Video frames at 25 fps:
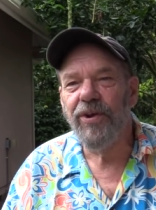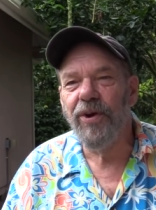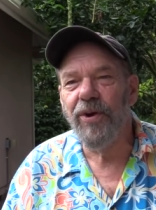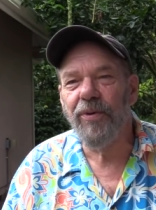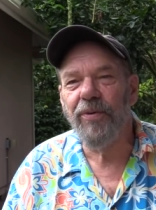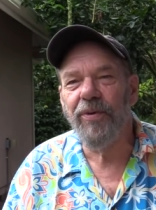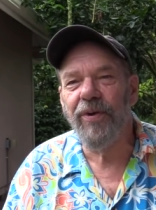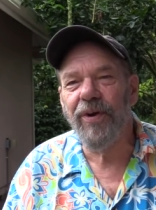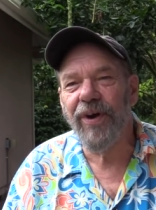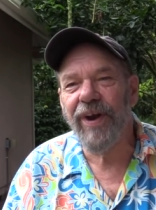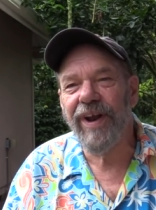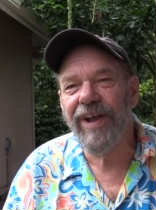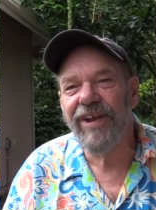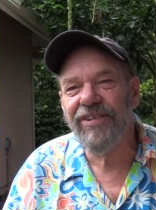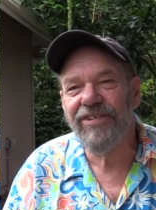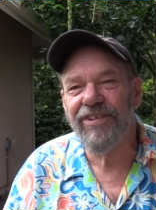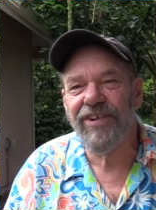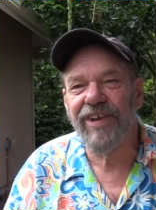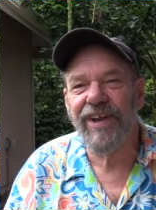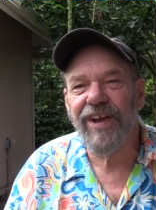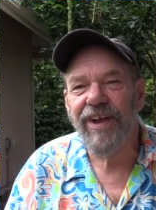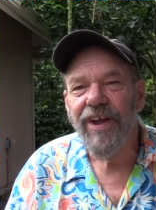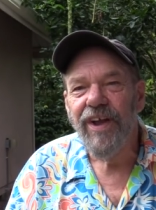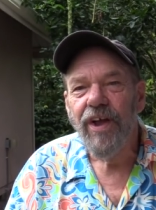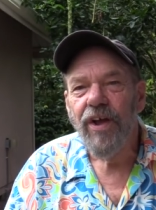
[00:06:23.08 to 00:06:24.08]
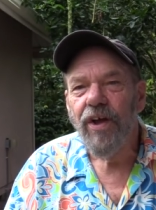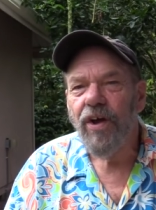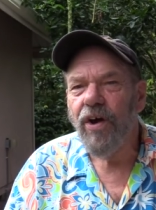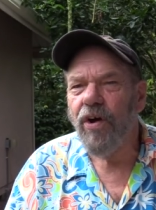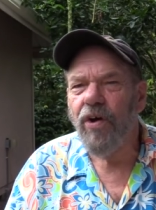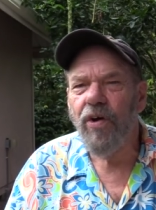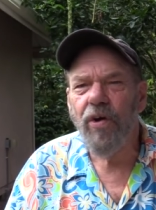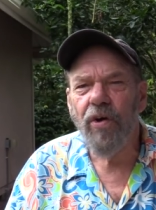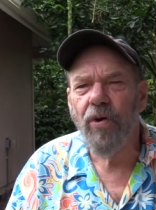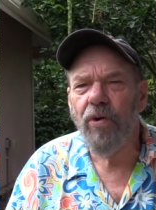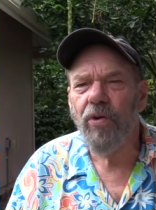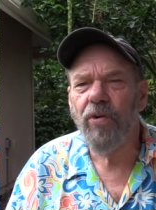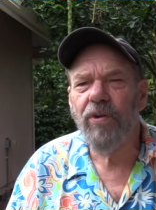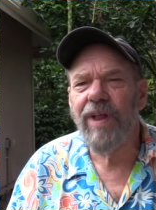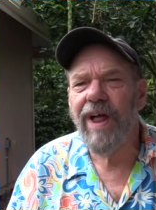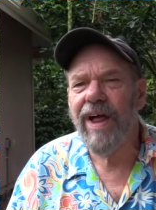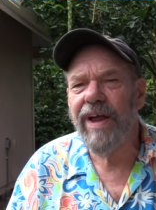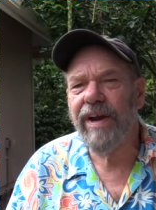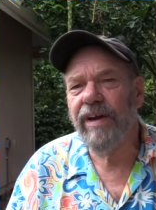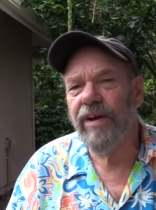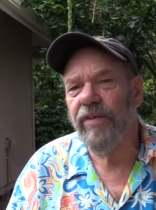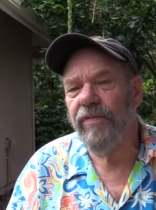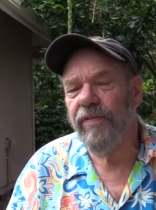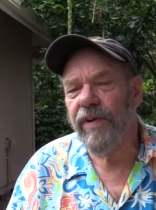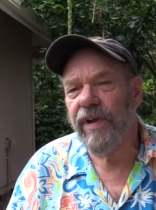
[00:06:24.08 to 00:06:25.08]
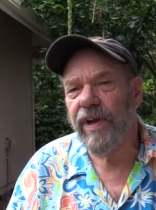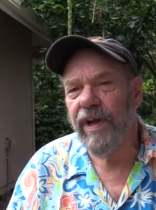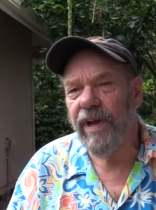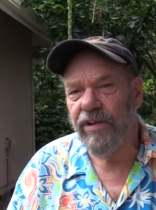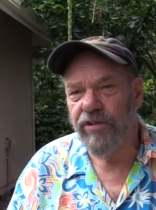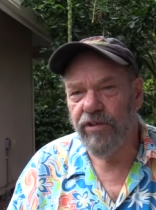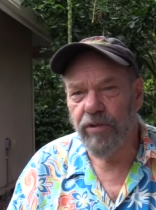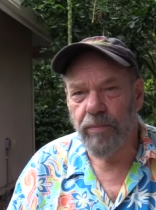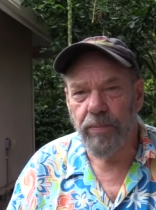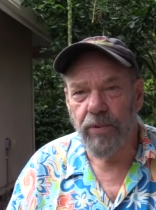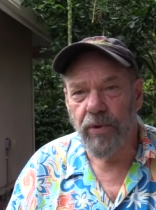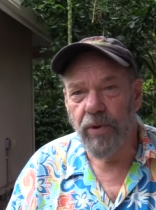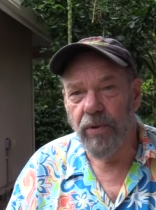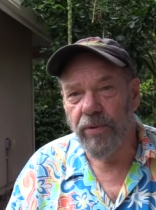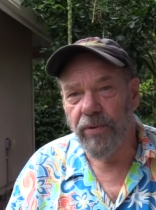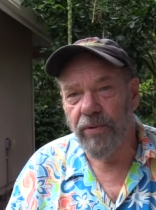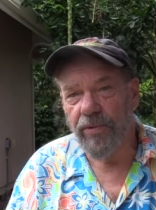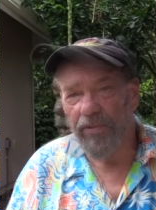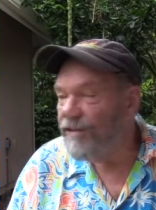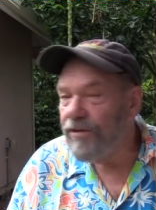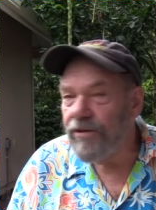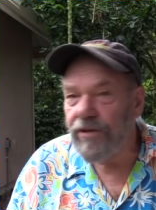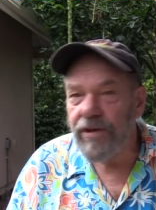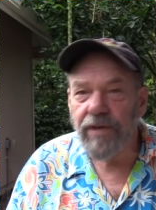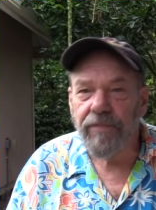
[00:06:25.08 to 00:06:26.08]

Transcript: to raising a whole lot of different kinds of produce.